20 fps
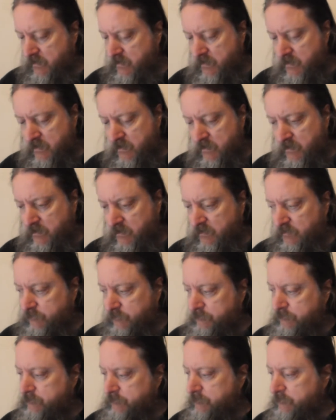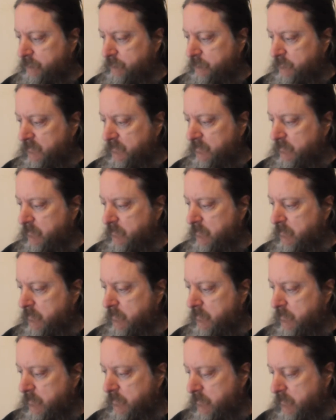
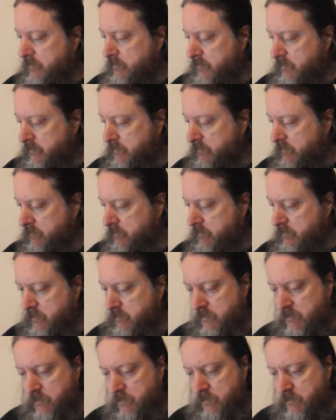[no speech]